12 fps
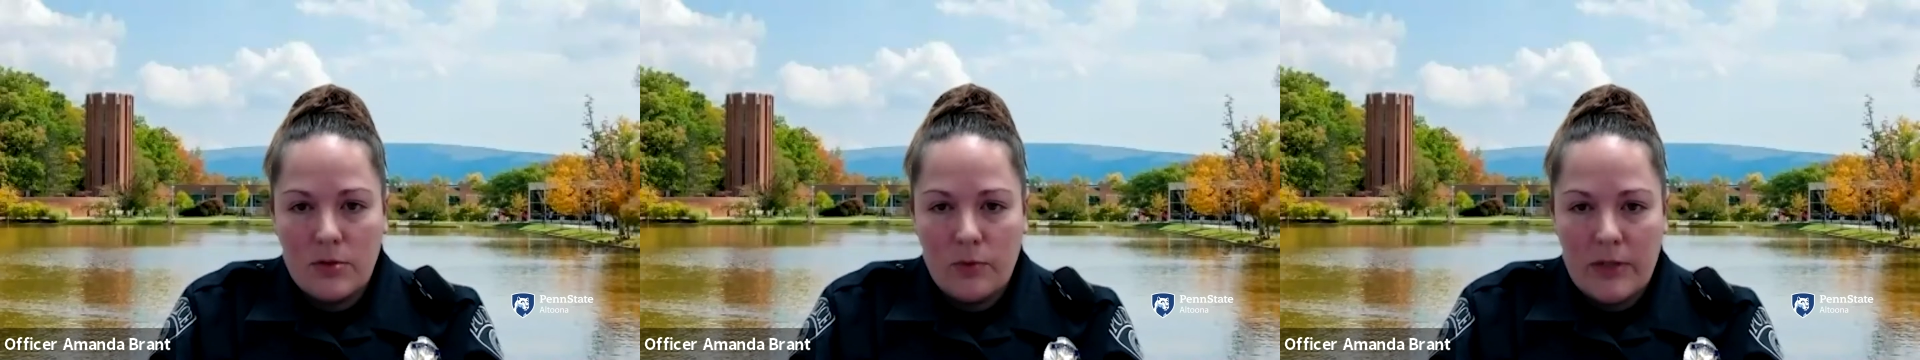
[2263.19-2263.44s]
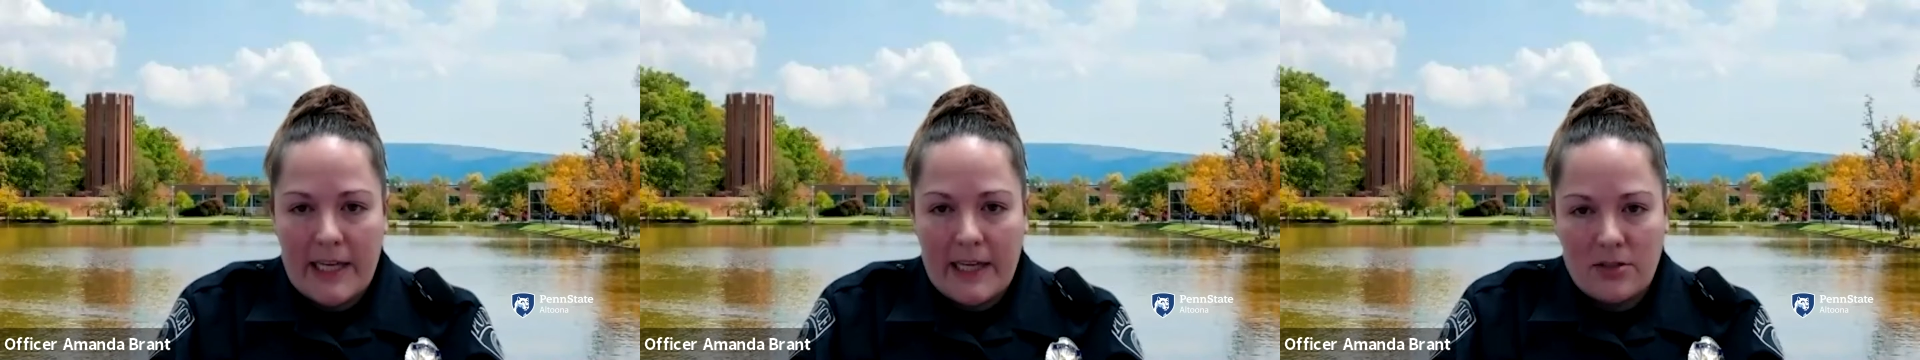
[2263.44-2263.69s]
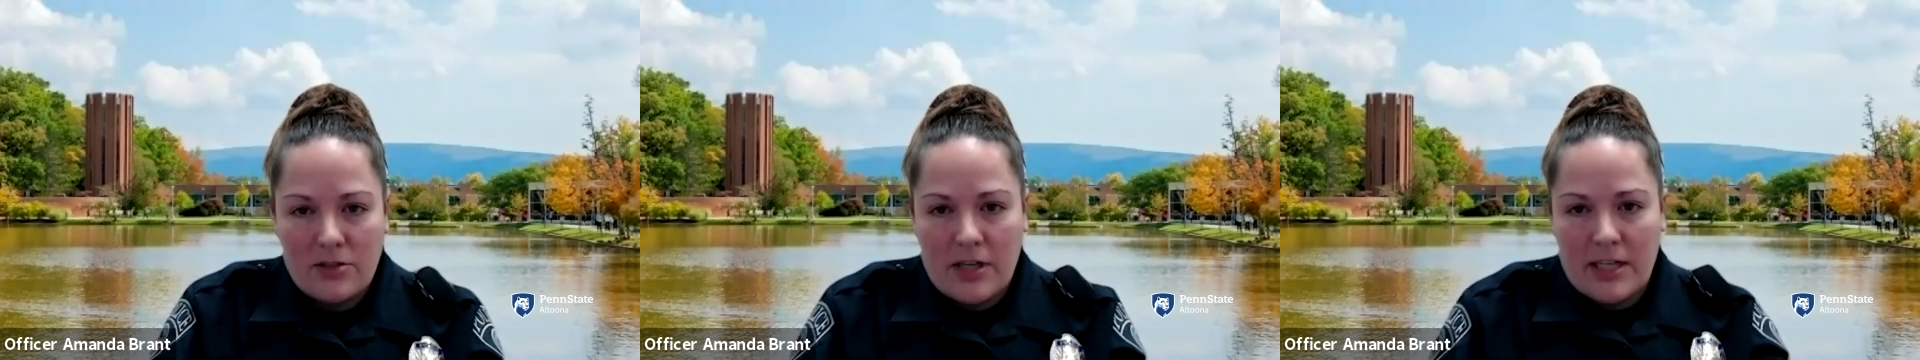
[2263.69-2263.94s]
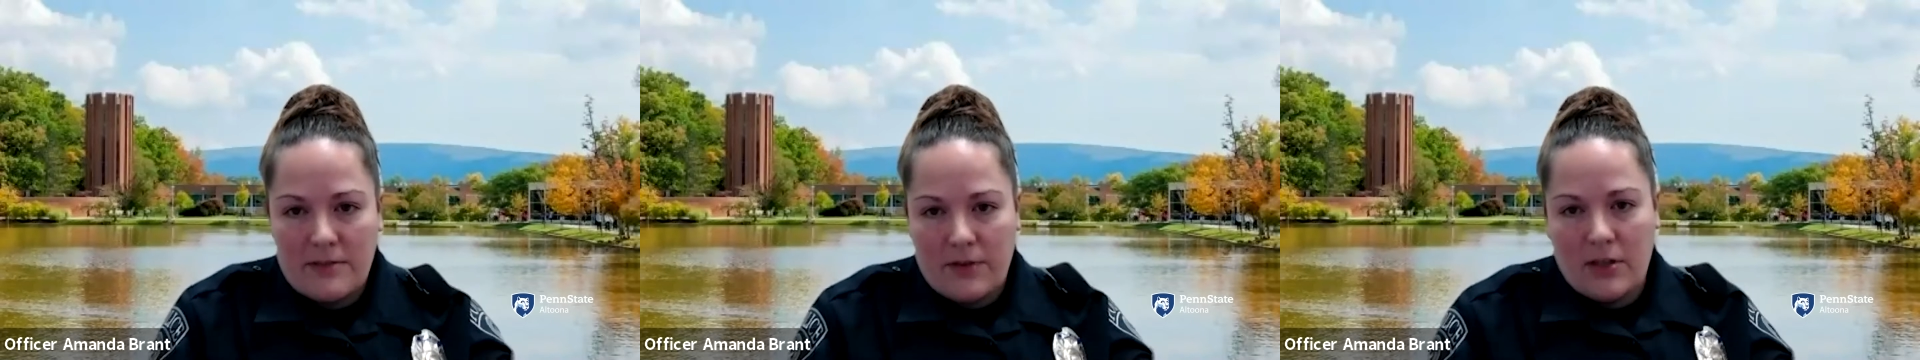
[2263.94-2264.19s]
We can't
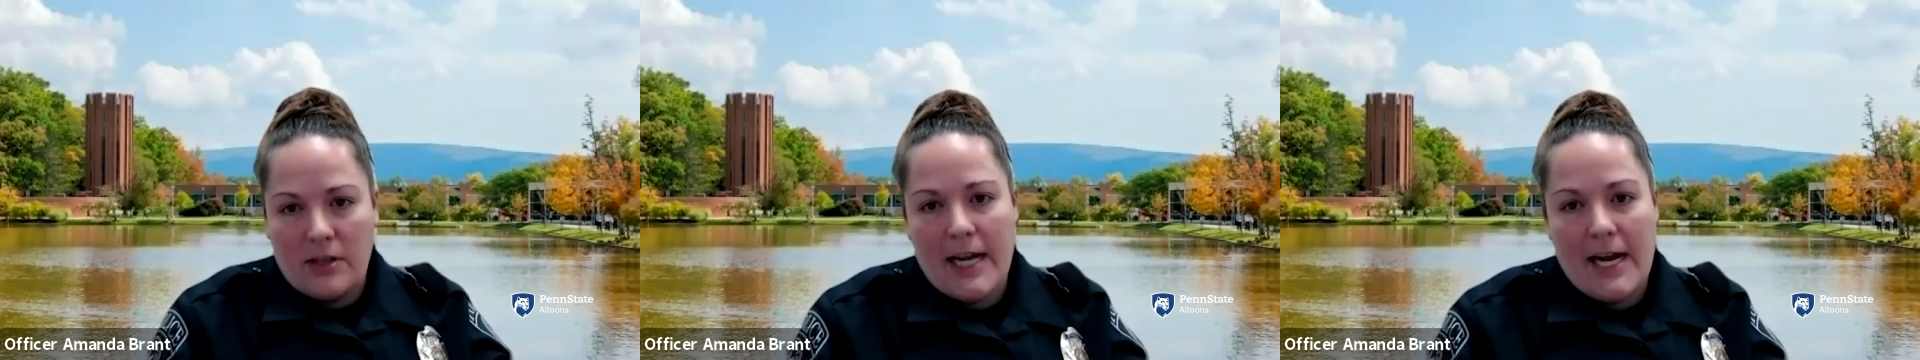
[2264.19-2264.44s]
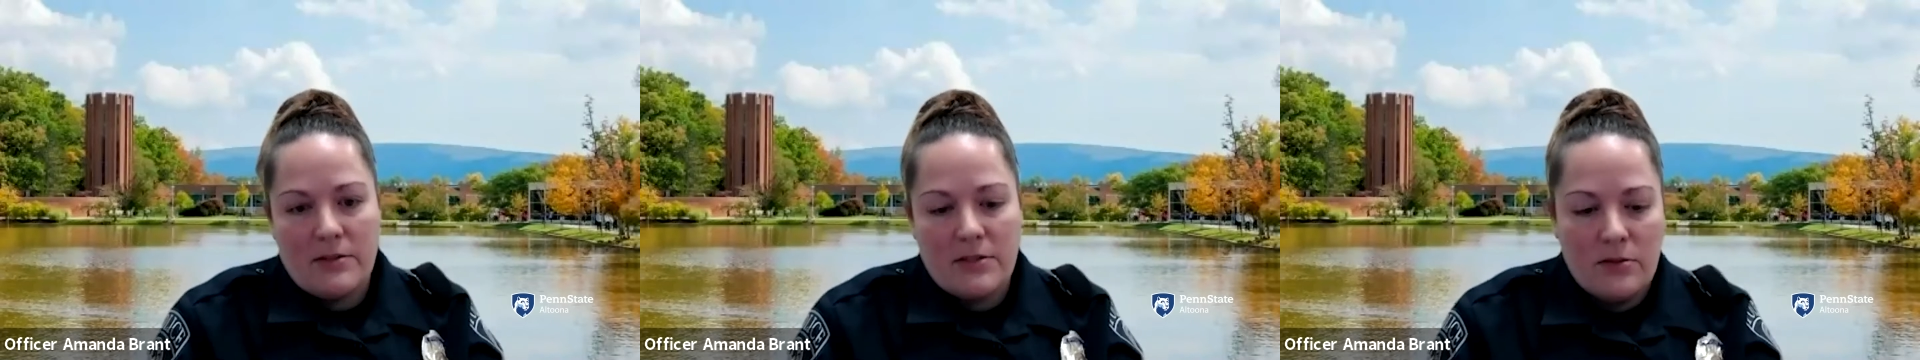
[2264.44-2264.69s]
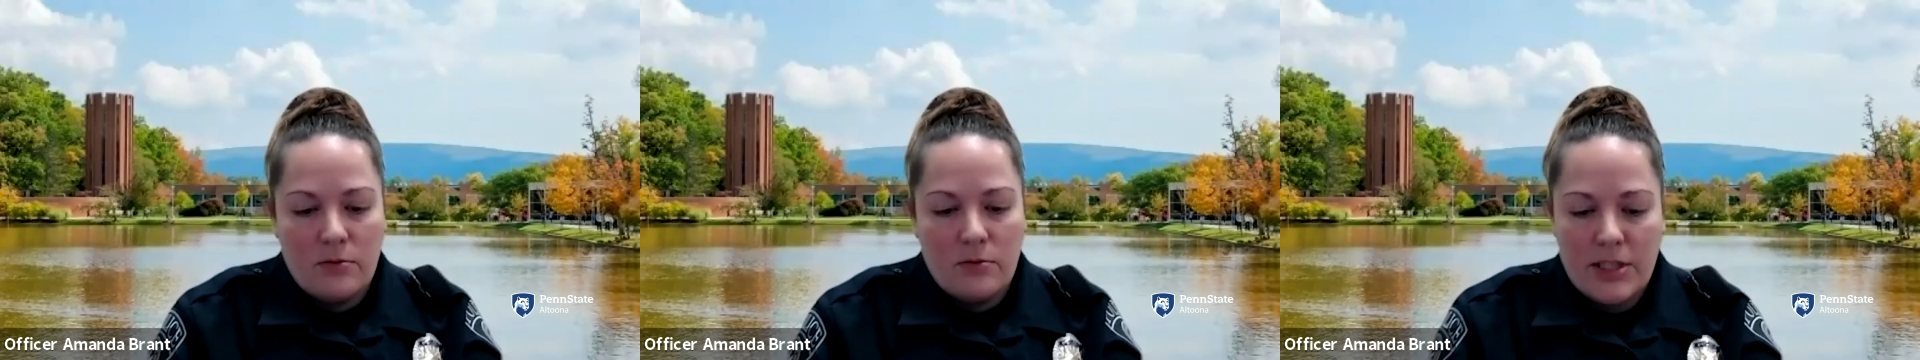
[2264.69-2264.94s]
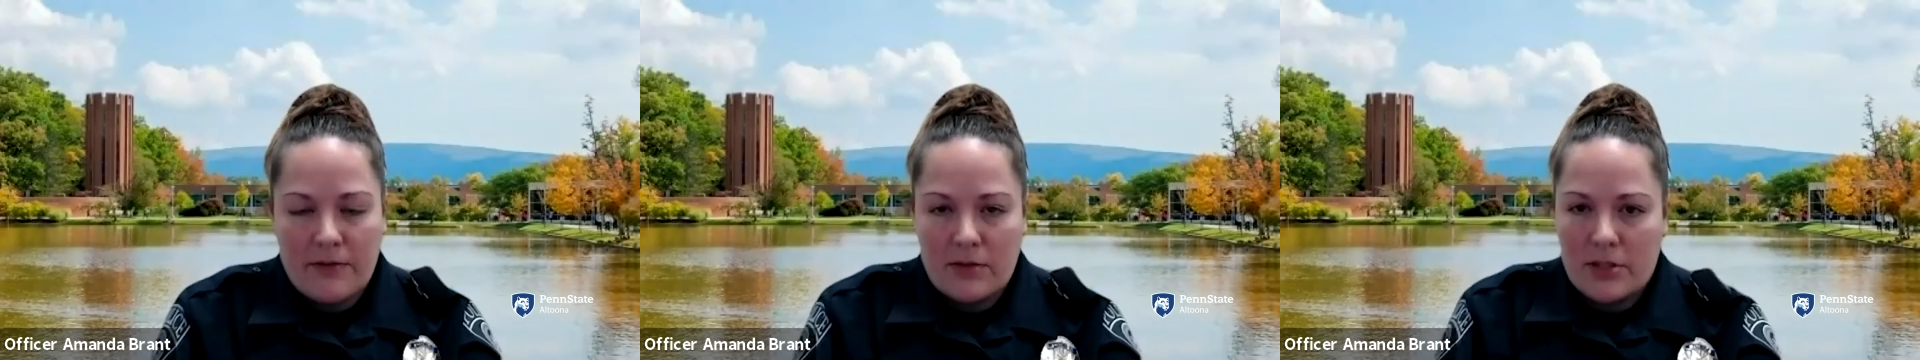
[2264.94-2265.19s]
transfer it out to
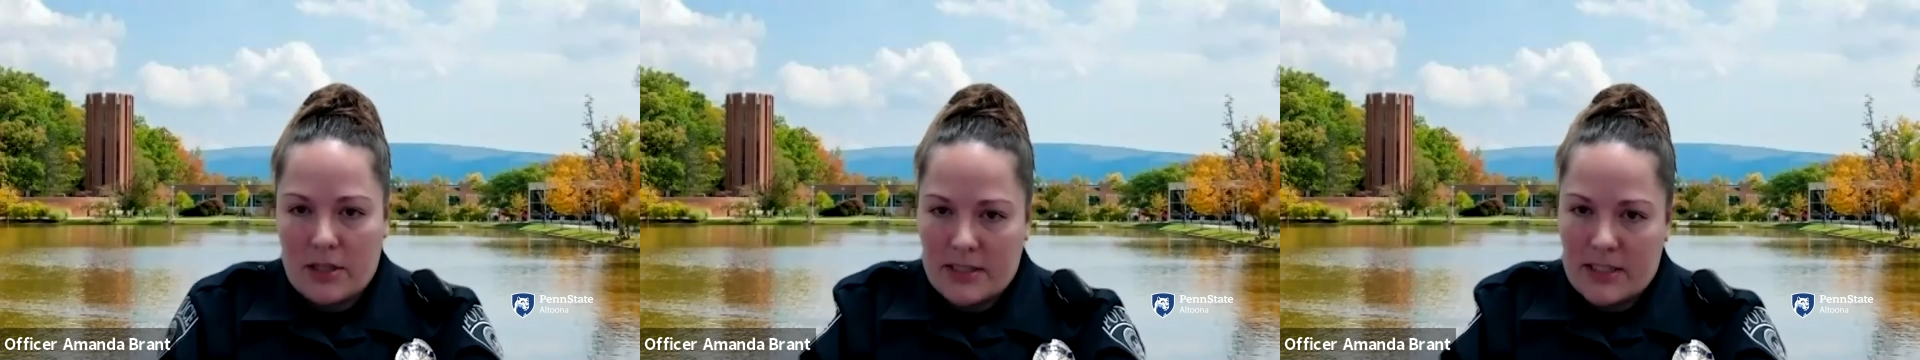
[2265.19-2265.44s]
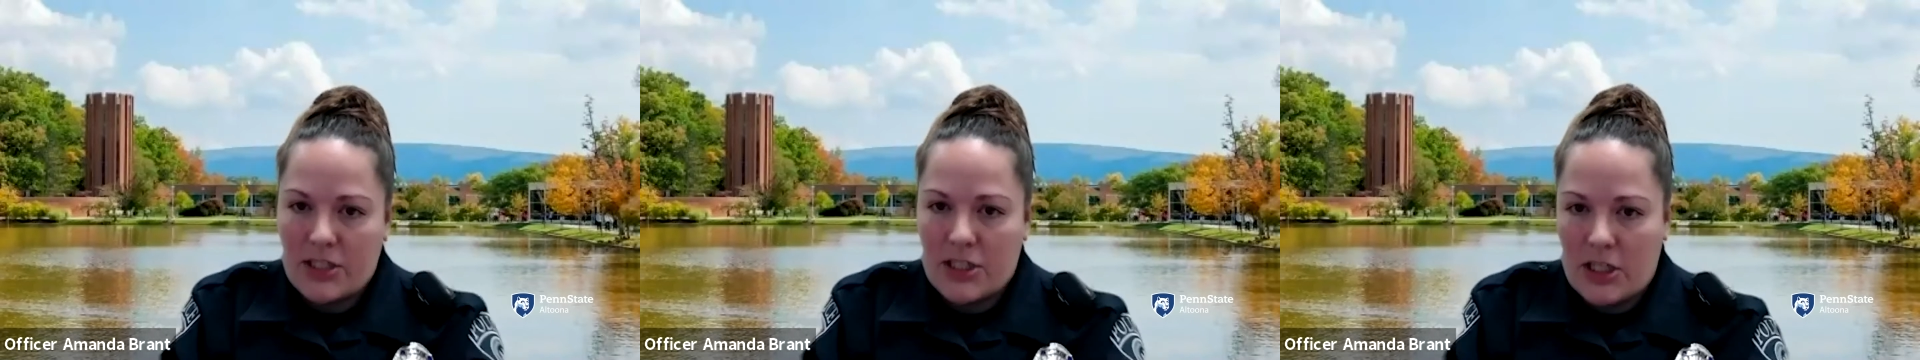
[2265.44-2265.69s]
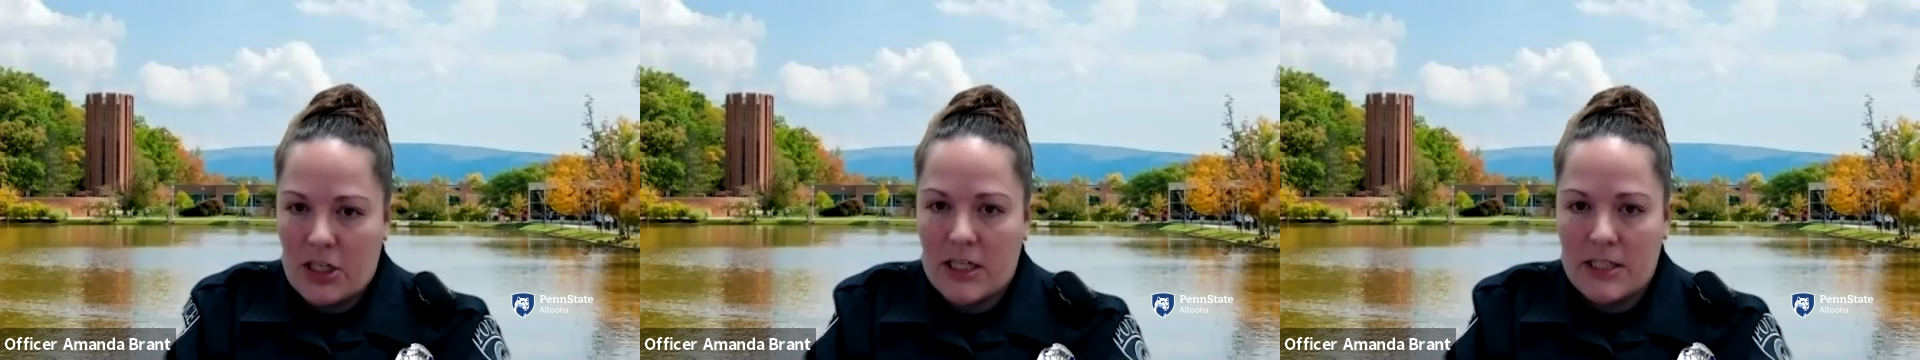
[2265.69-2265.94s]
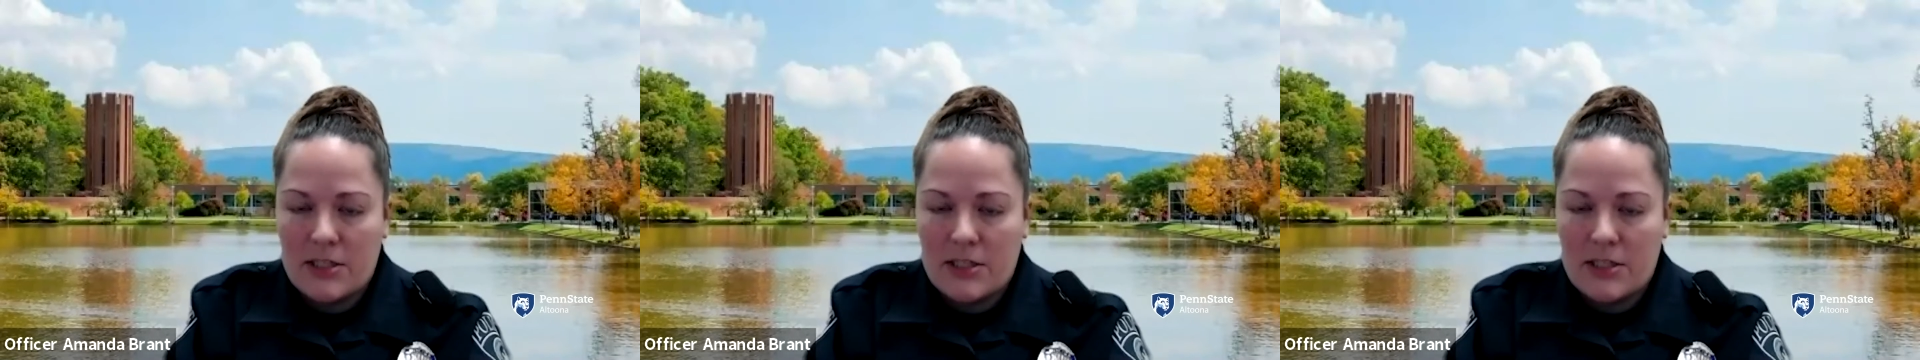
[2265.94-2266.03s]
whichever jurisdiction you're in.